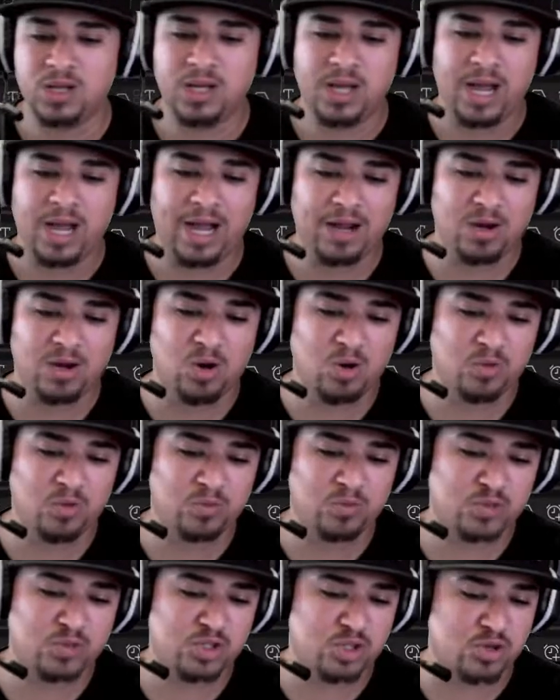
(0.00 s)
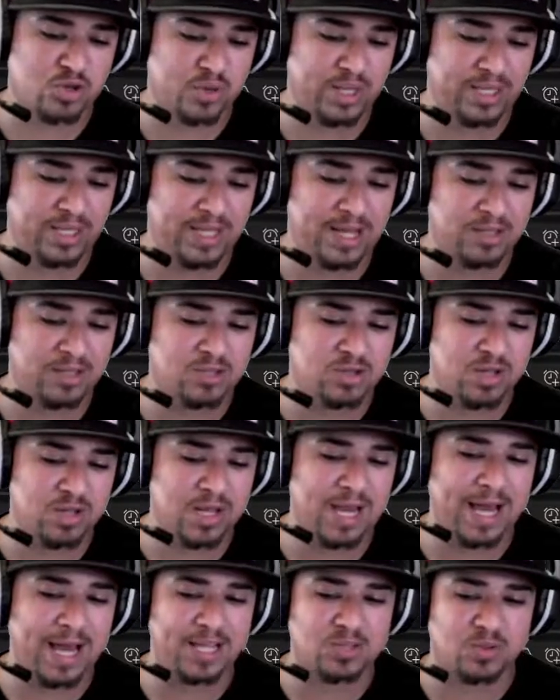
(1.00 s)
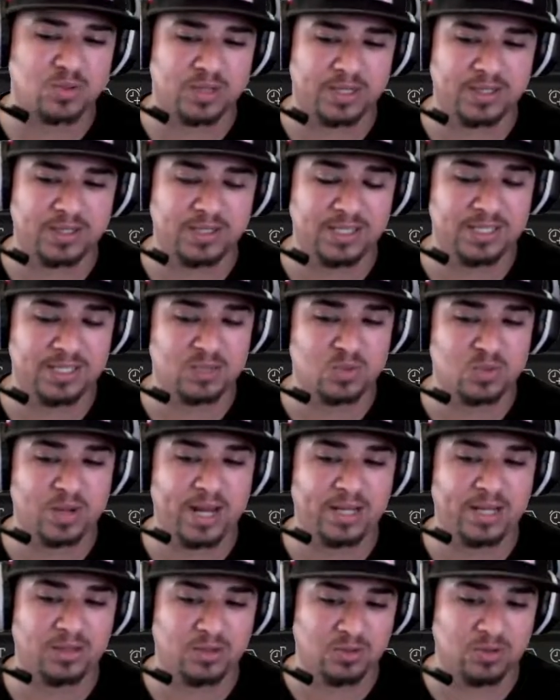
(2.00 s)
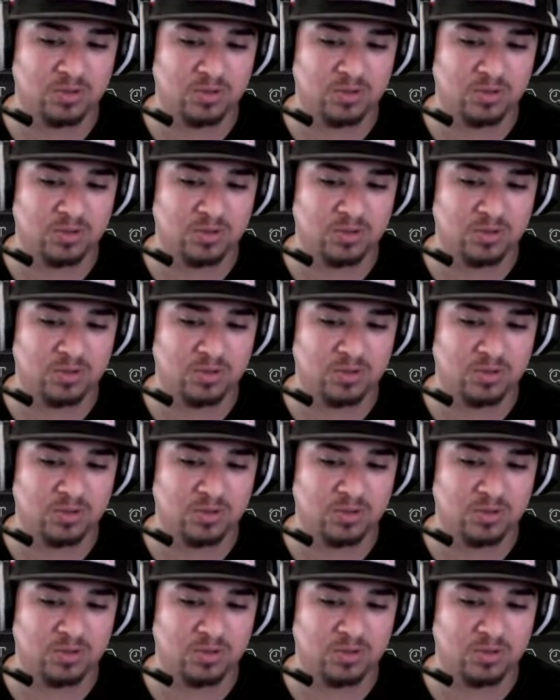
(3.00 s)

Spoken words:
I go straight down to the last one. This is what I do.